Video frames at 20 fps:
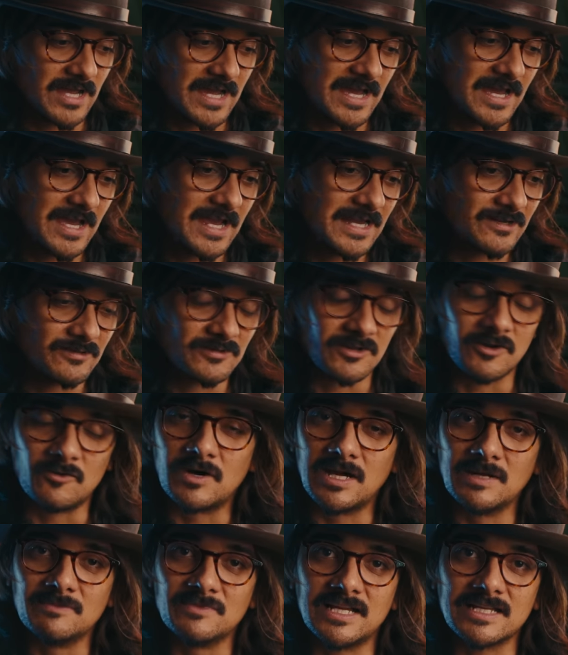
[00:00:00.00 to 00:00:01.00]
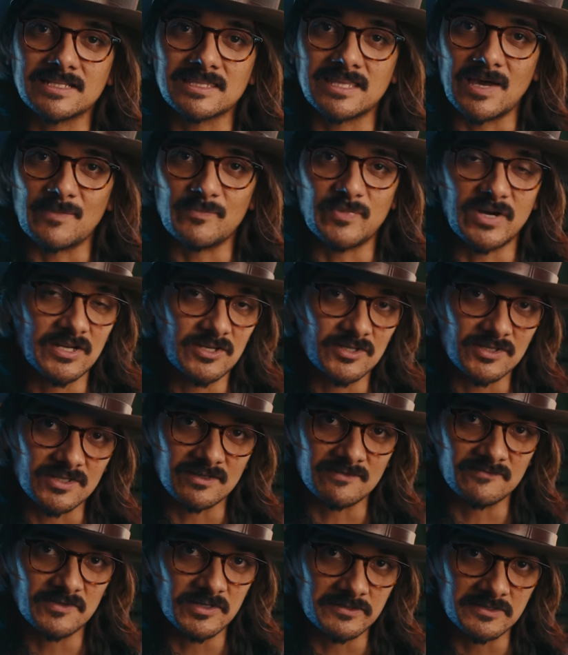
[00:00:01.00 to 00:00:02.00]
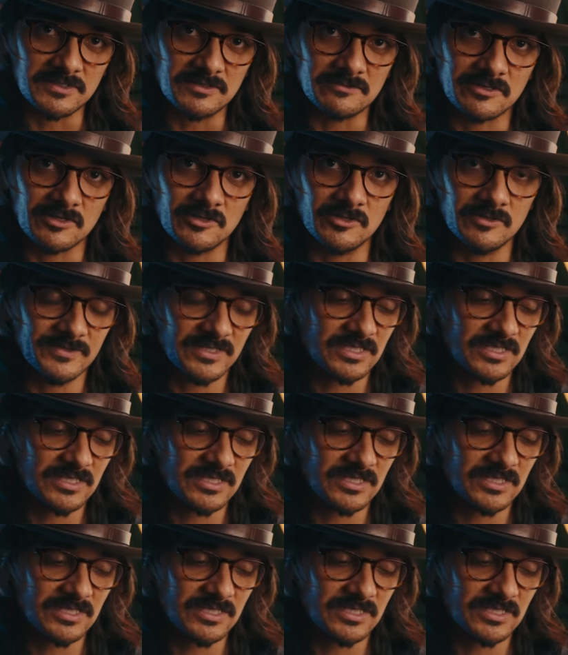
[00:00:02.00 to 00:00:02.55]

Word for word: I, I don't know why I'm like that, but I just love doing YouTube.